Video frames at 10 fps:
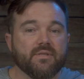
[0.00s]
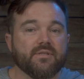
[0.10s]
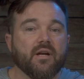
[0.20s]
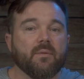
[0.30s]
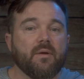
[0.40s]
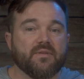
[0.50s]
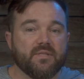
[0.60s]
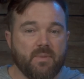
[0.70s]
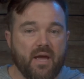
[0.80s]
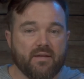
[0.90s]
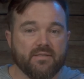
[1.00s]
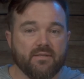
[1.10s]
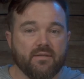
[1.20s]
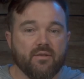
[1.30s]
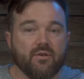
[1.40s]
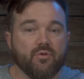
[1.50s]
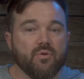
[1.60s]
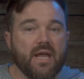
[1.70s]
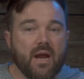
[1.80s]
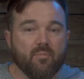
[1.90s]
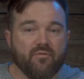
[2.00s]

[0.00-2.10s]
let's talk about the specs. New camera